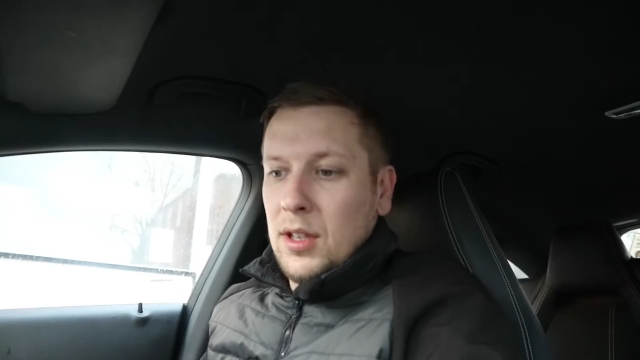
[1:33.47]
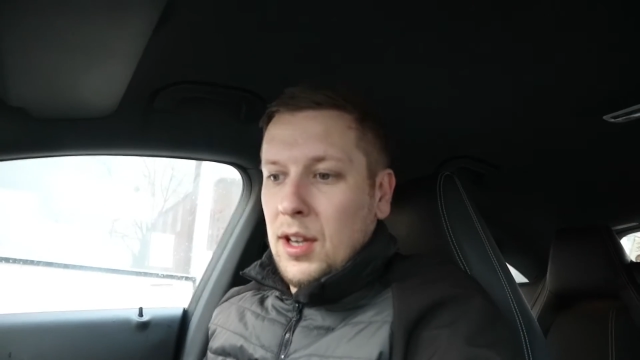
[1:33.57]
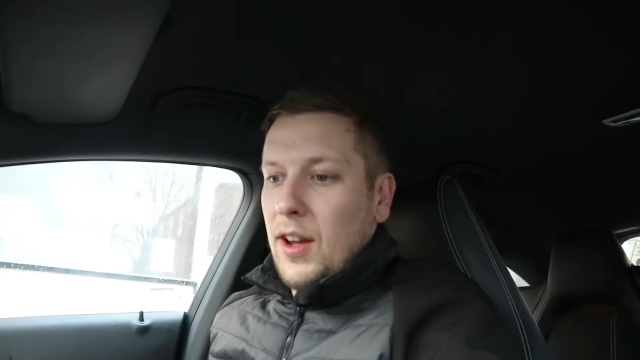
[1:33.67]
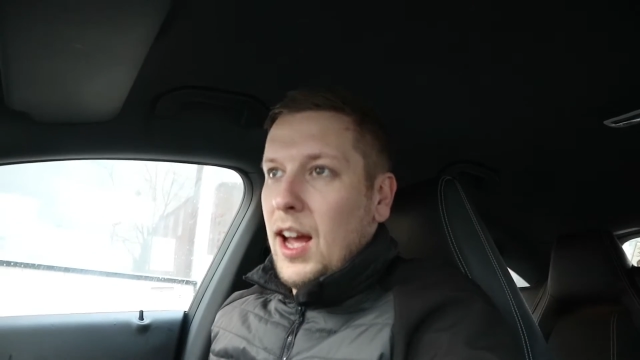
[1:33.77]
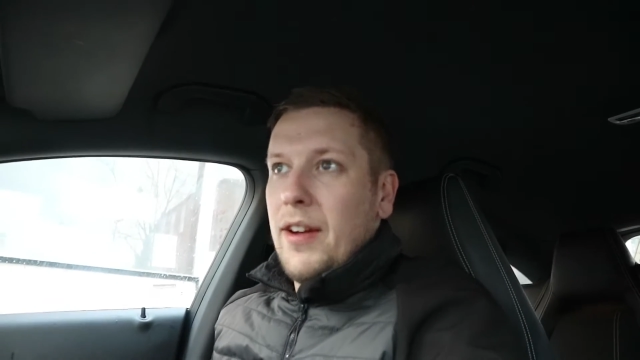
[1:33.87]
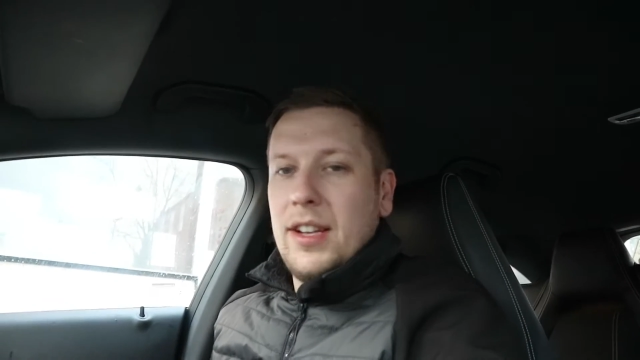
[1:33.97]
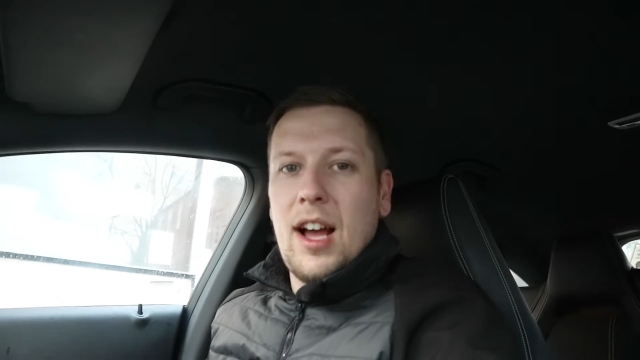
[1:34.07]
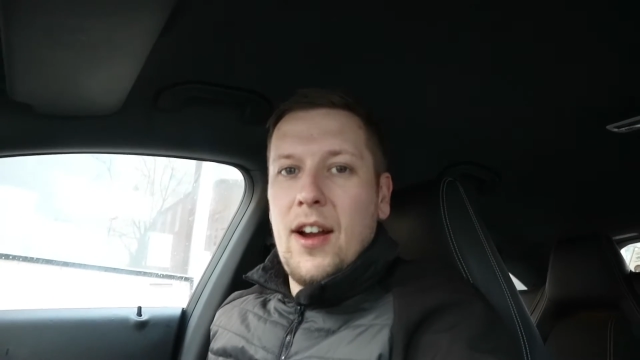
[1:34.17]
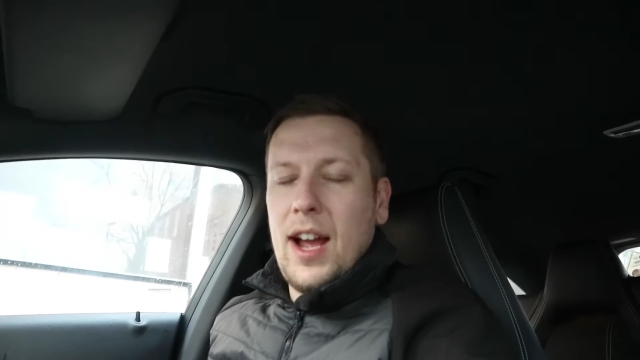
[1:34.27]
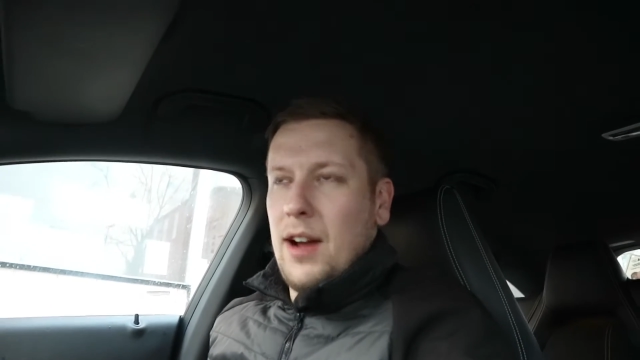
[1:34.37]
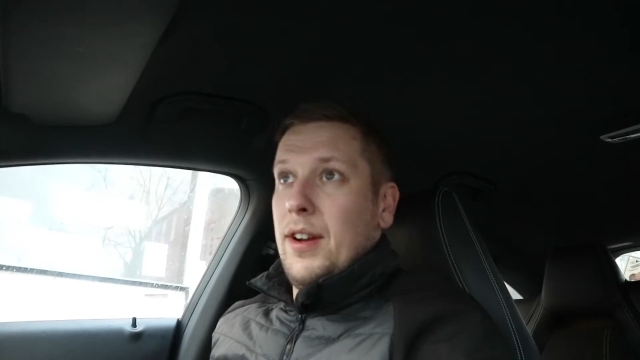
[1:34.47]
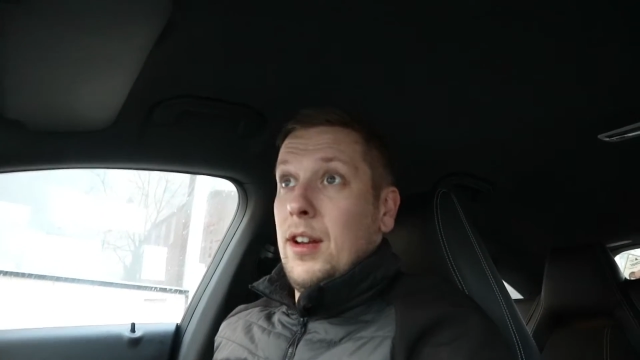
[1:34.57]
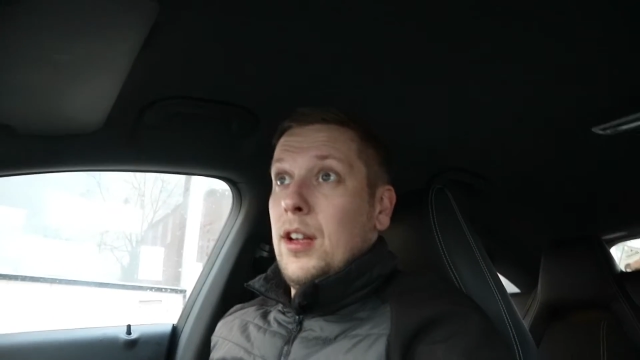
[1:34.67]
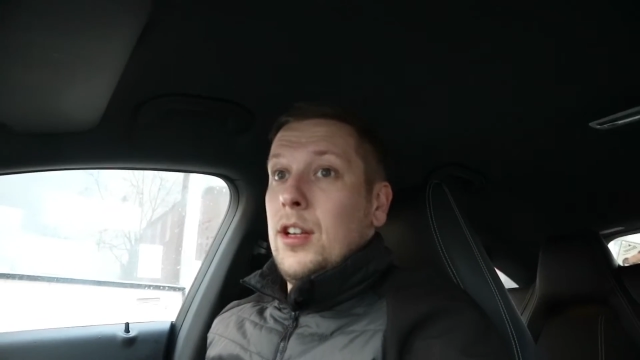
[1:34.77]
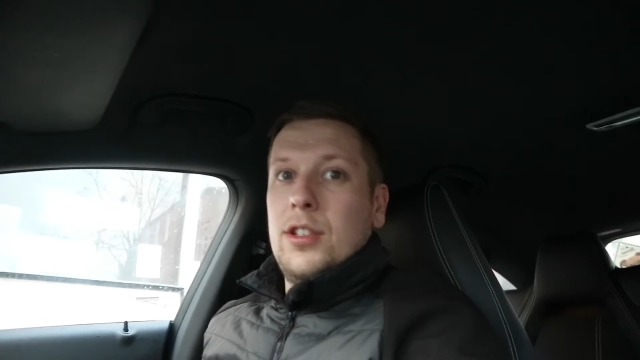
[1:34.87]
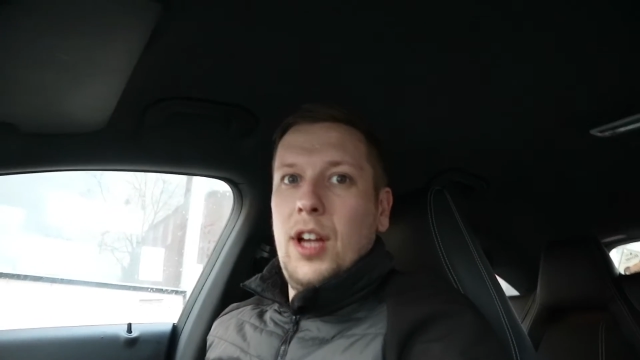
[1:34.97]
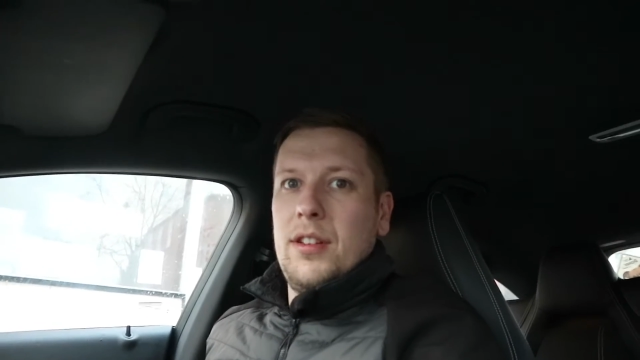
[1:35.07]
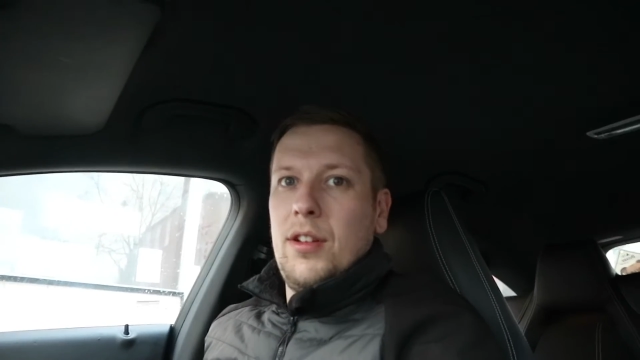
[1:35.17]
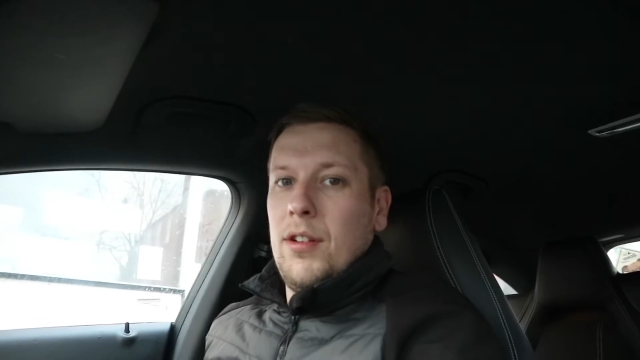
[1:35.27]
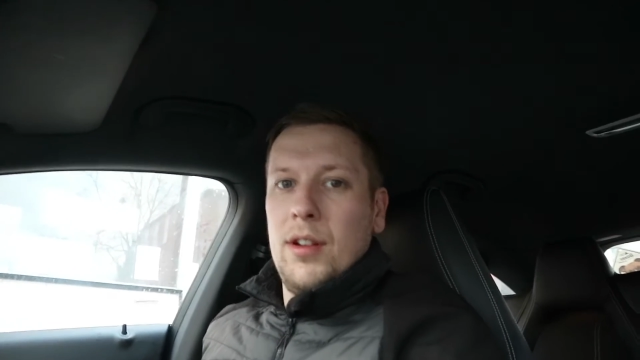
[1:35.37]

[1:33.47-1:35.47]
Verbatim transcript: And I went, is that alright? I went, shit, it's done.